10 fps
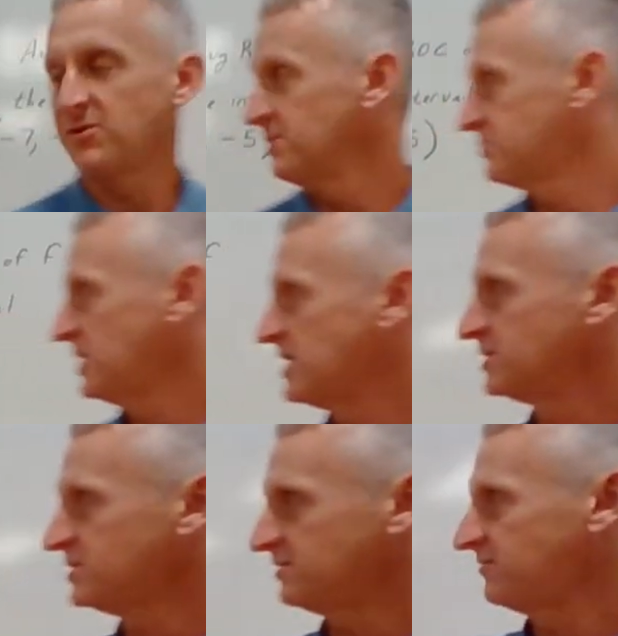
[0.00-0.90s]
rate of
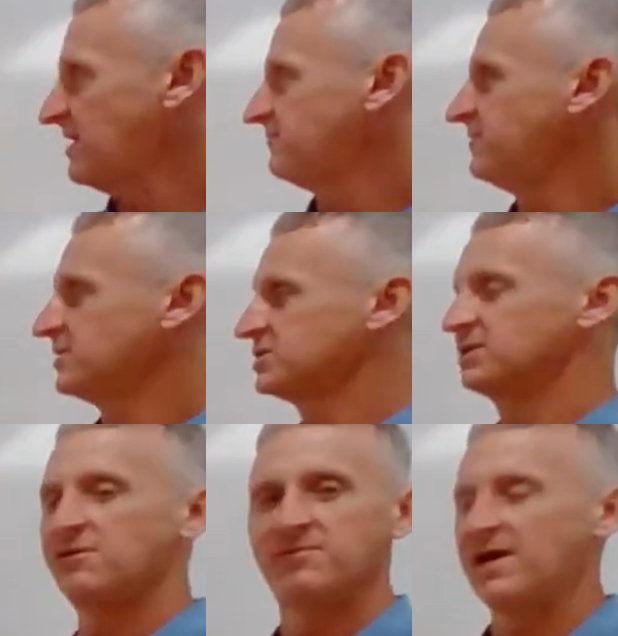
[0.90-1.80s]
change of that function
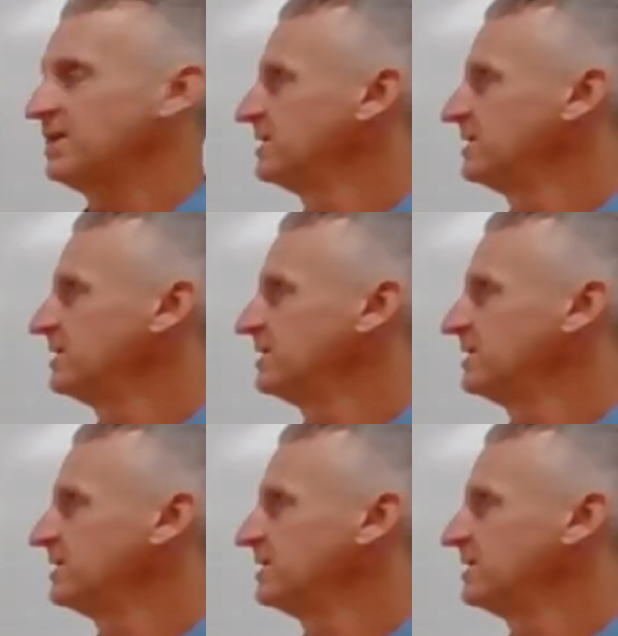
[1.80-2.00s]
over that